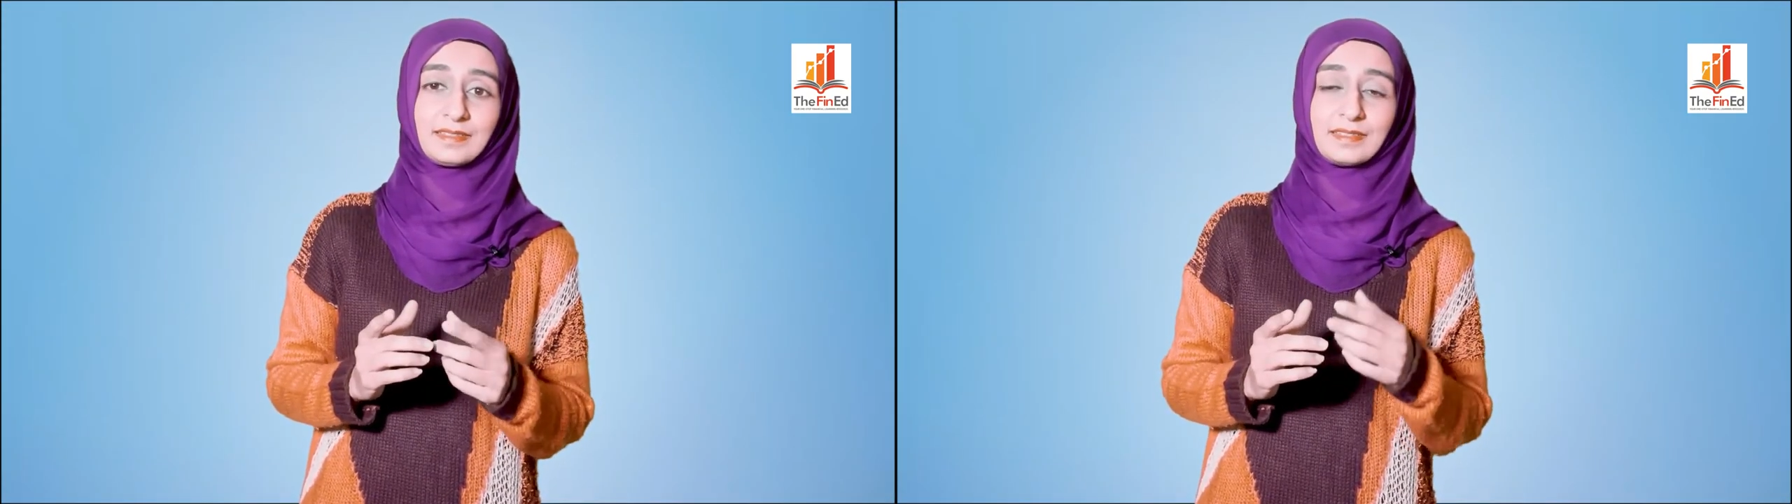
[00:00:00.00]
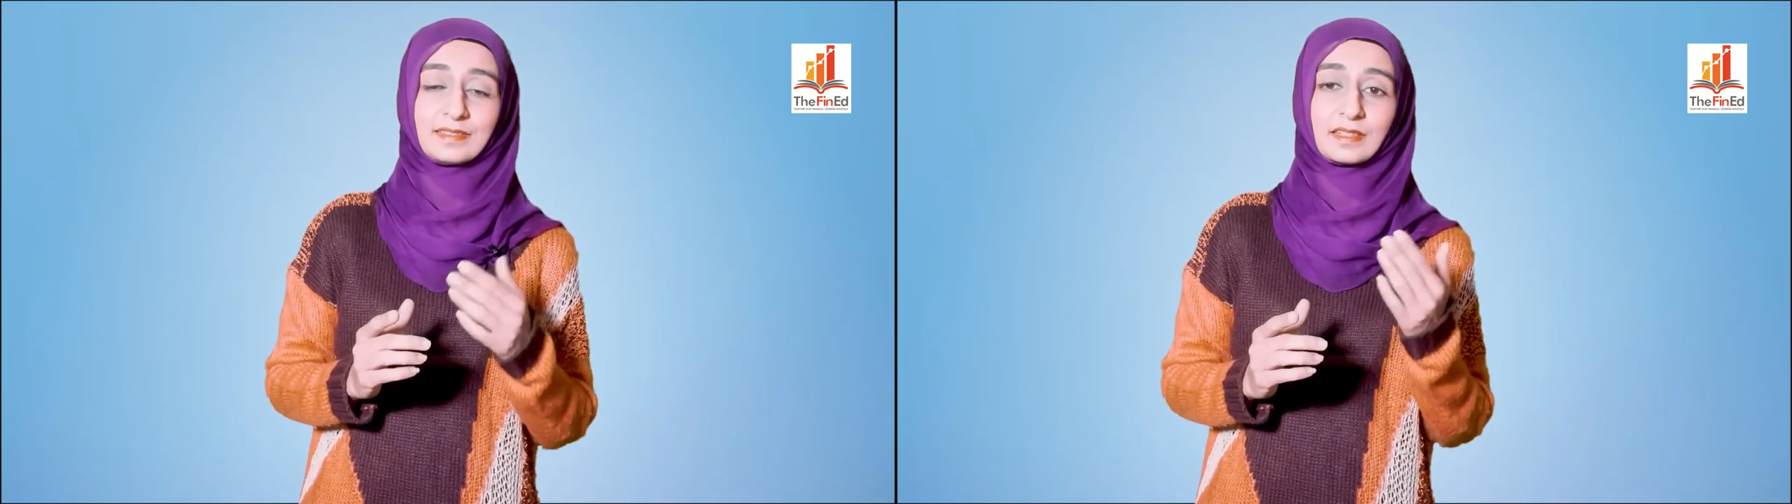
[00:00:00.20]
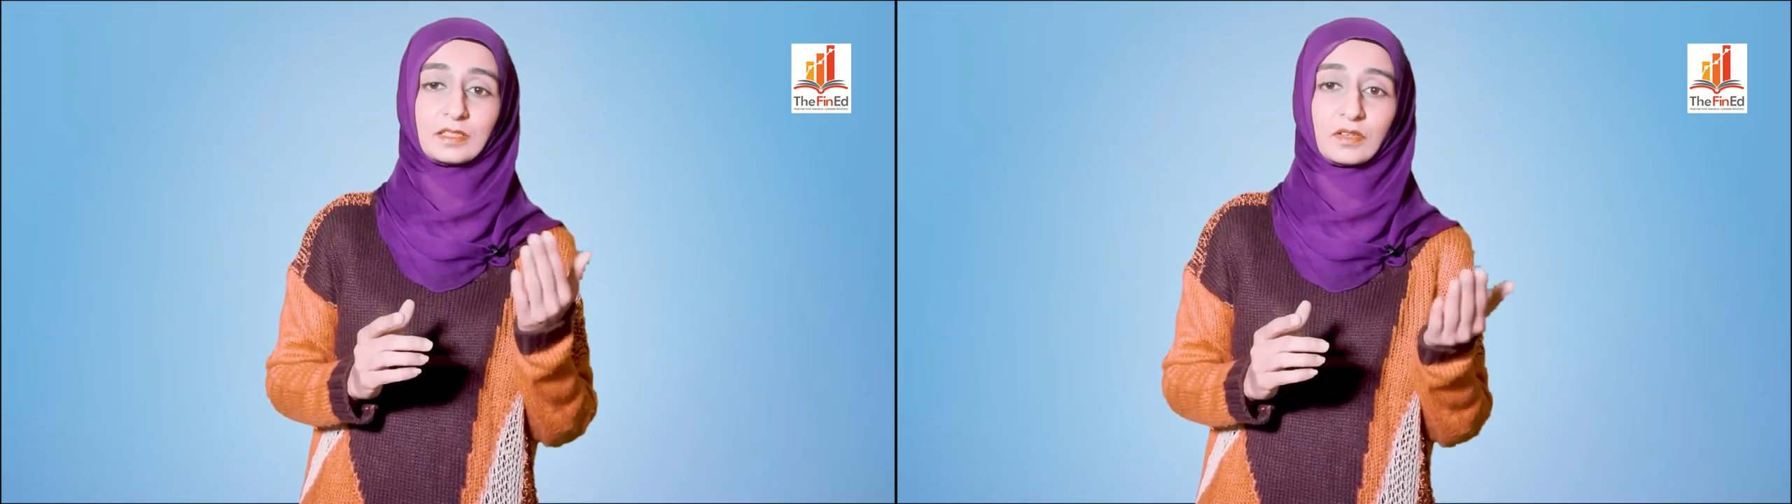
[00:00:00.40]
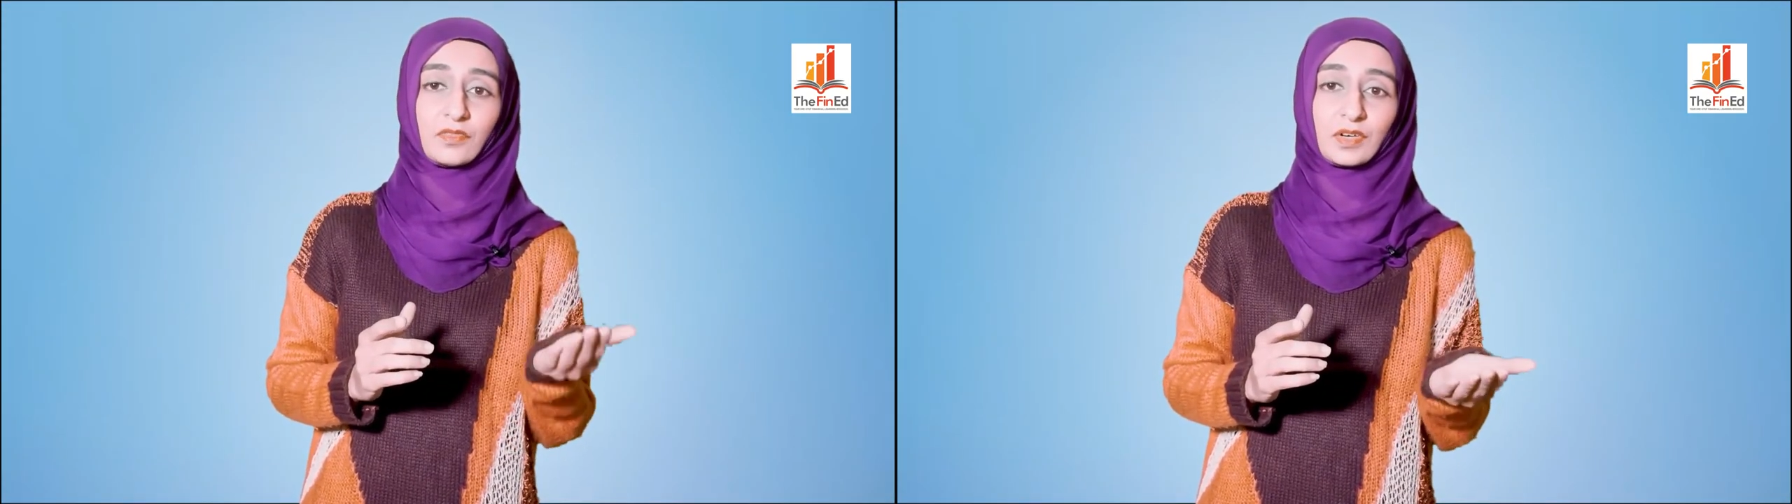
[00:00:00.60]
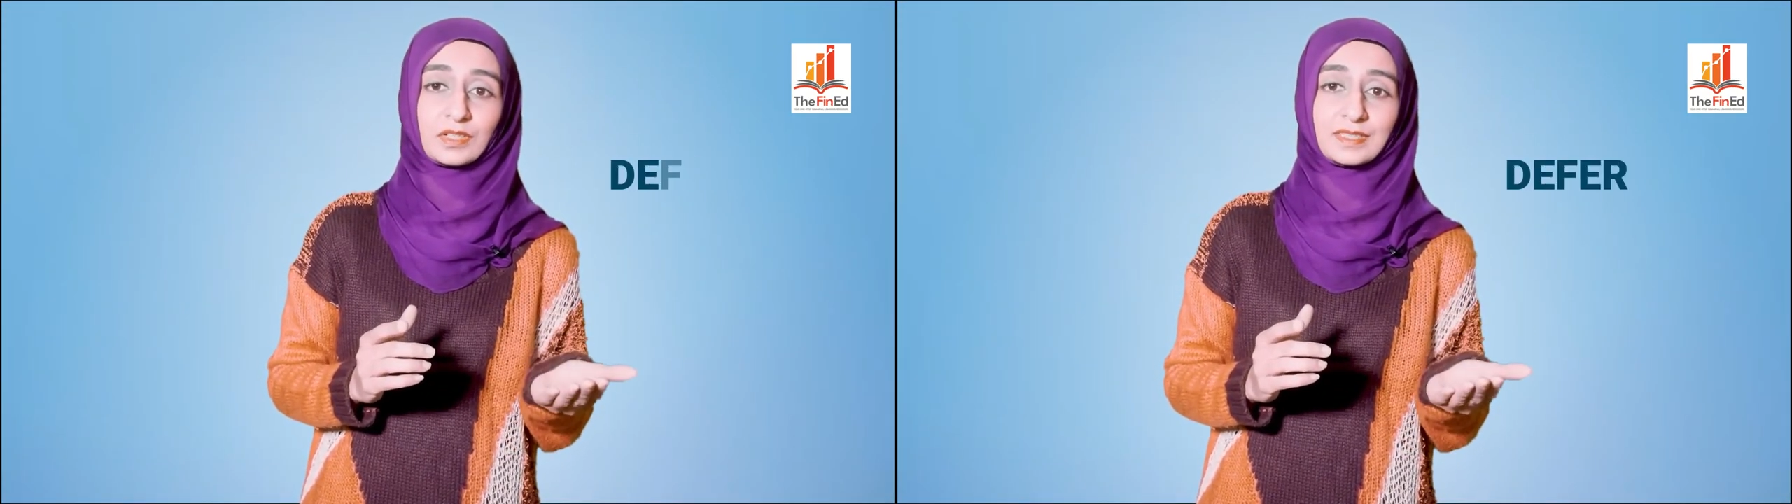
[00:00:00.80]
is this a
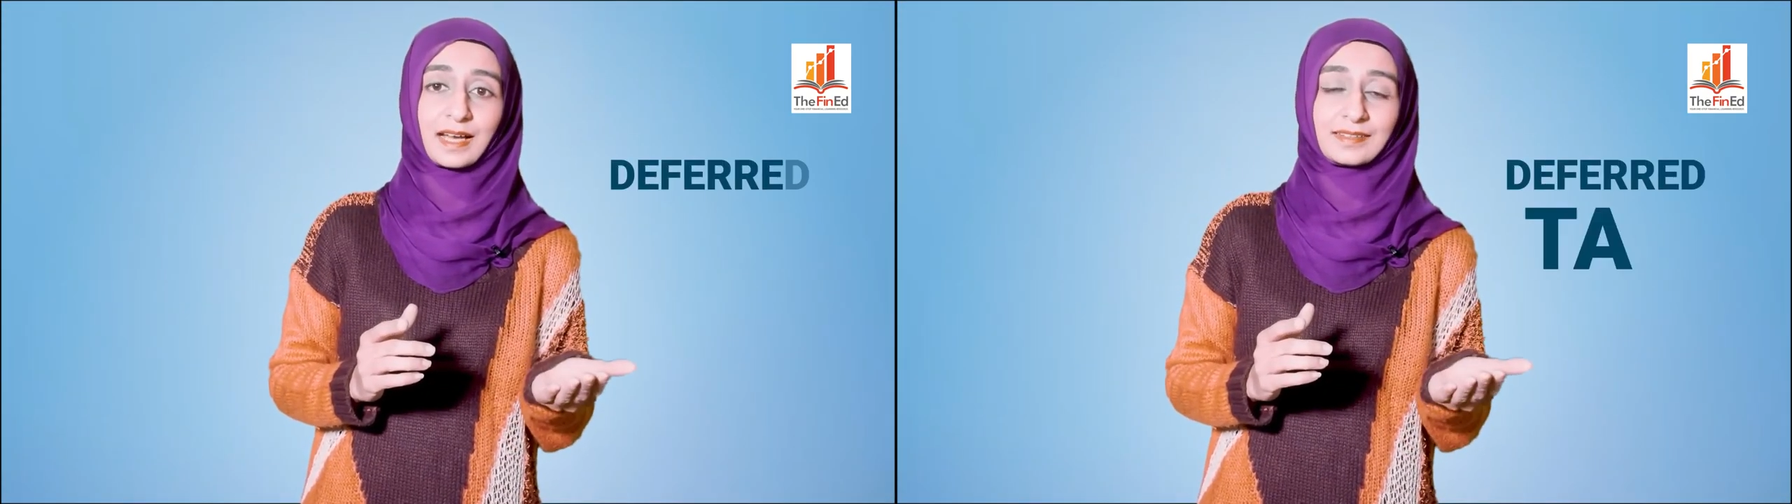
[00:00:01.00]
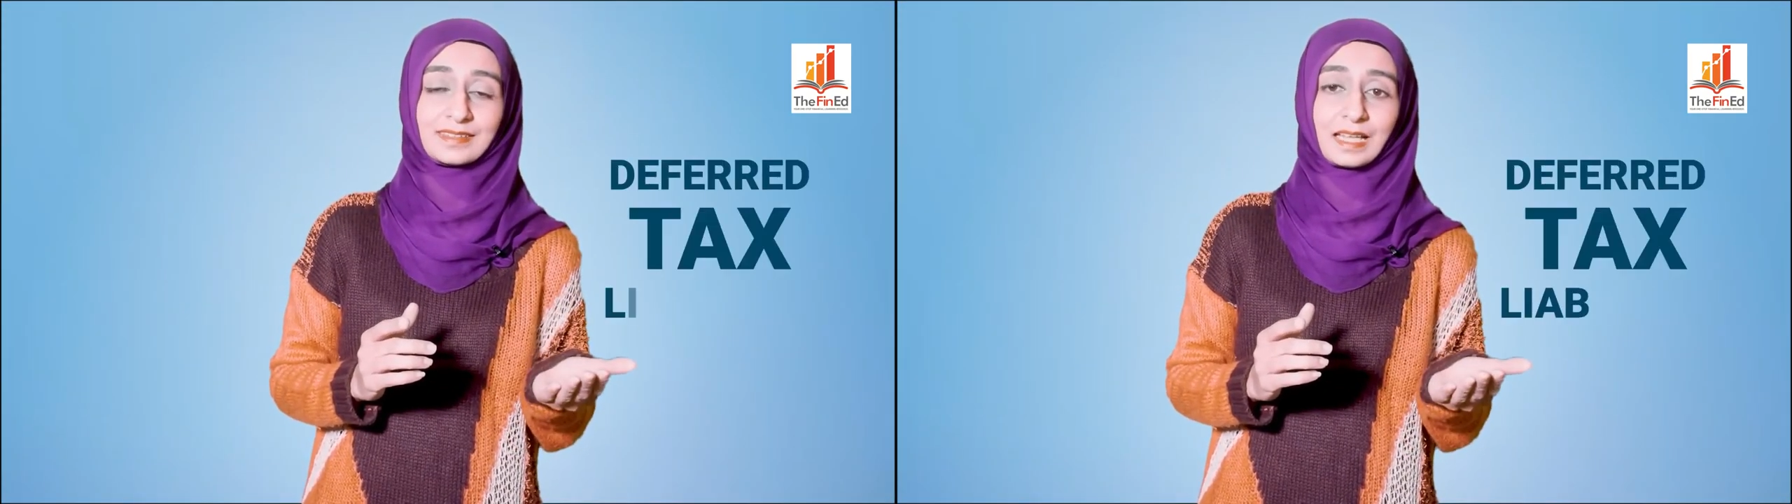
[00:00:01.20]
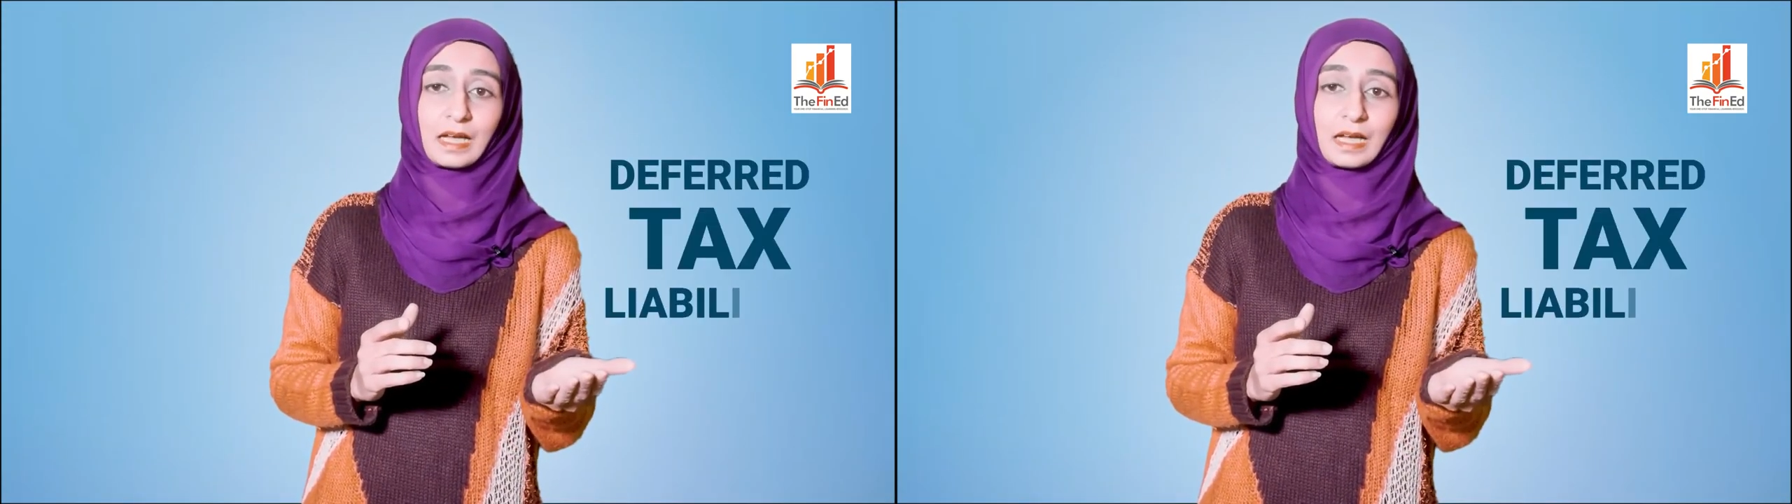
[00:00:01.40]
deferred tax